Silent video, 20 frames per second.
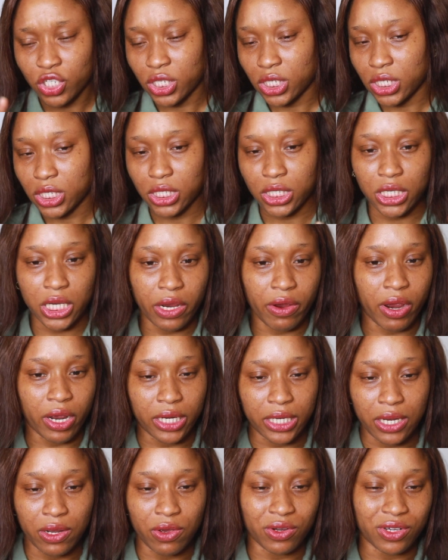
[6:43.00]
cheese here
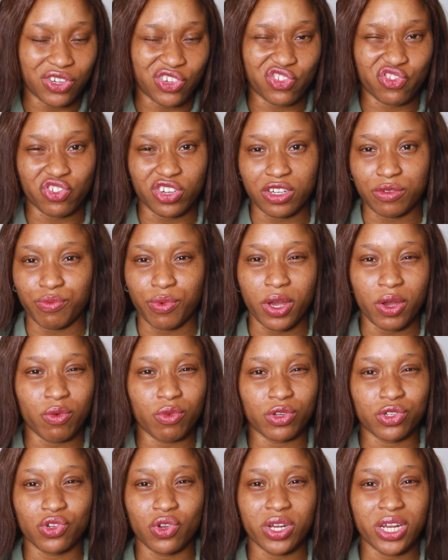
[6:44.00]
and there on the street. But it
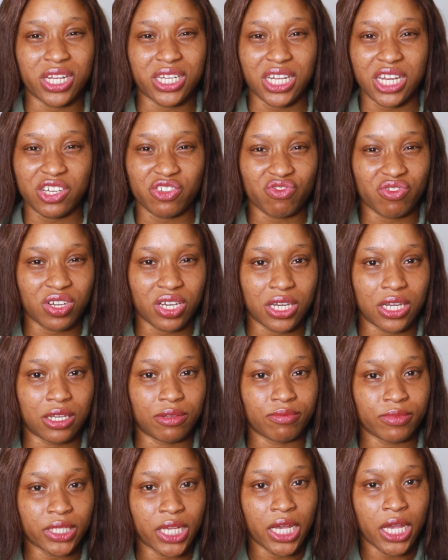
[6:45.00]
was not necessarily,
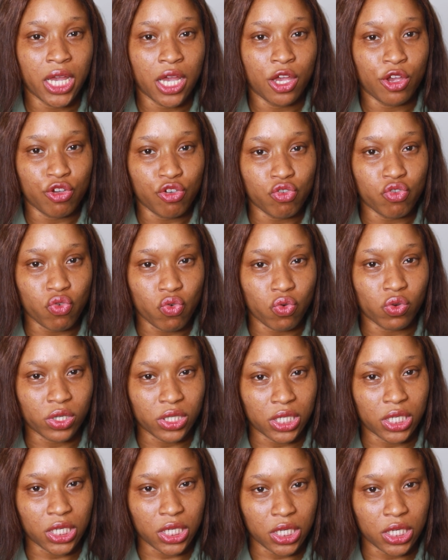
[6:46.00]

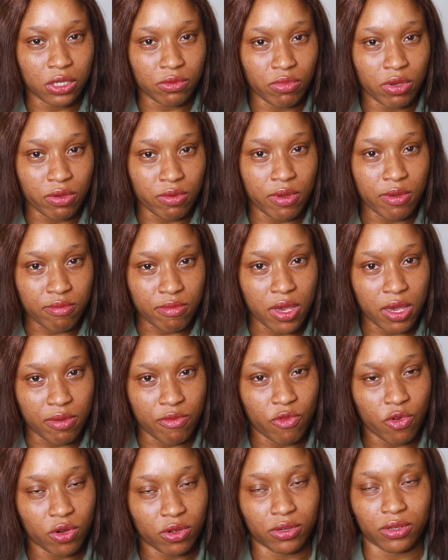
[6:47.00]
the big
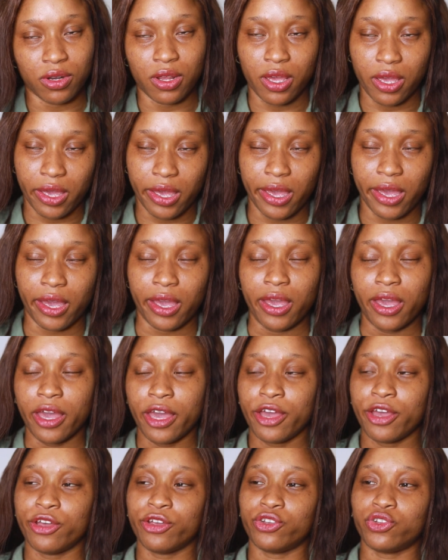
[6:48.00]
one.
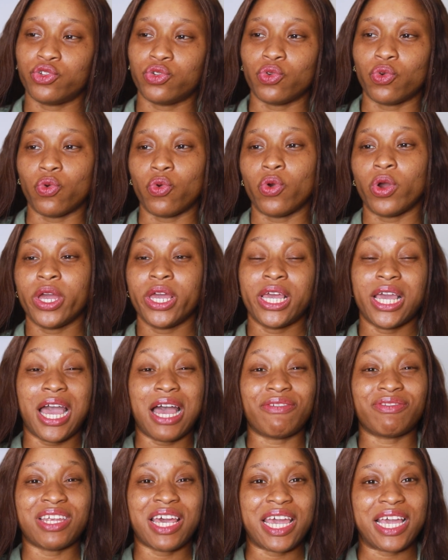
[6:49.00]
So
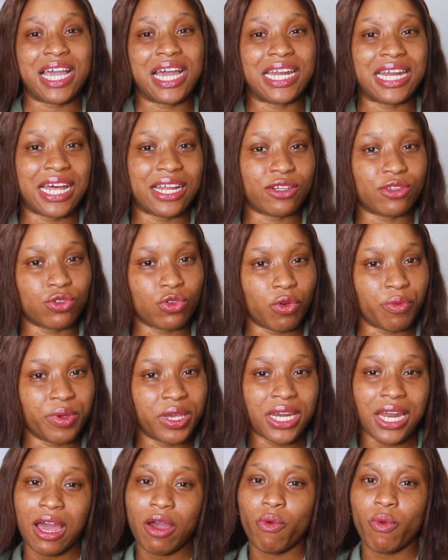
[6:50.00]
after I gathered some, he
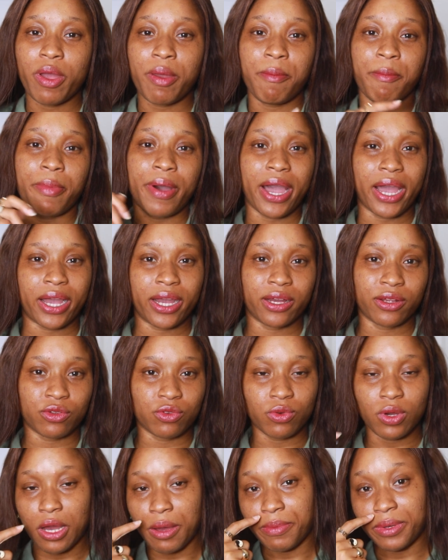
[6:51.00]
now went back to
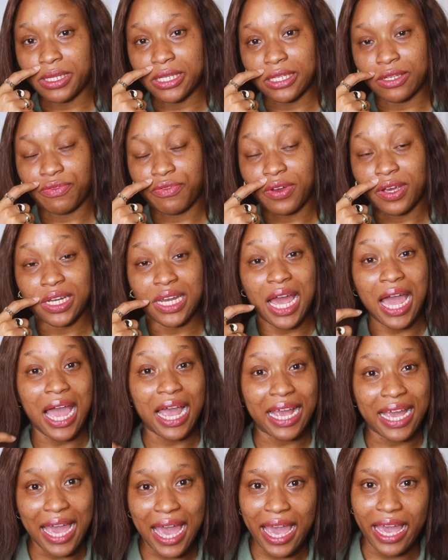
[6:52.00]
go meet his friend.
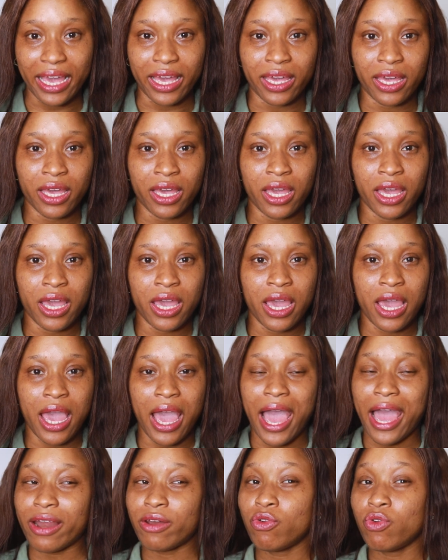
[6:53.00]
Guy,
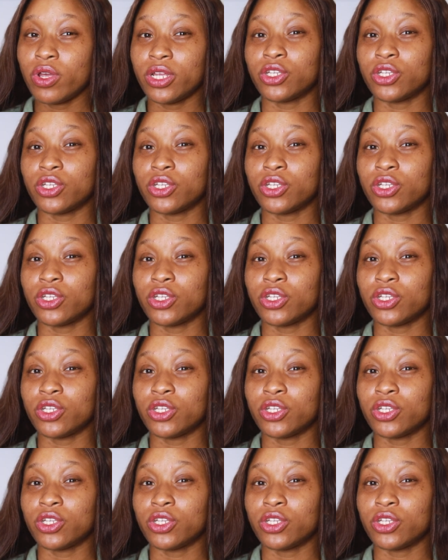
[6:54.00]
I know